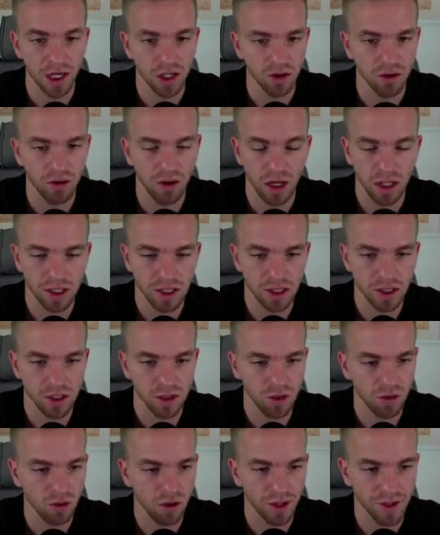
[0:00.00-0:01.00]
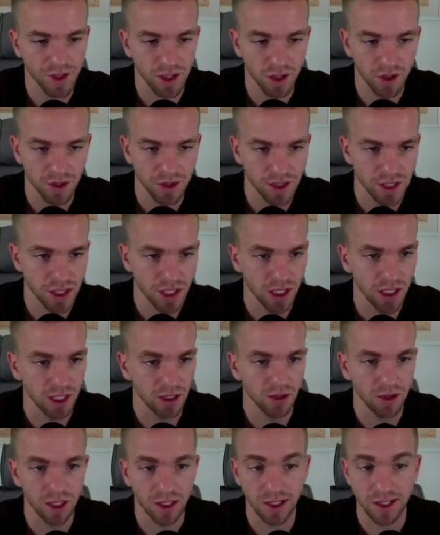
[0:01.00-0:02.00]
who wants a critique?
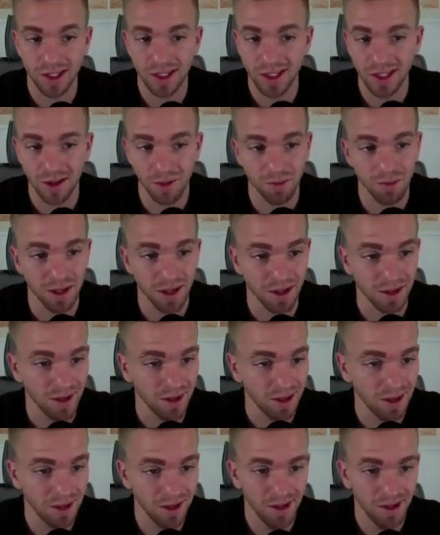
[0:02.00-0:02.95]
You can submit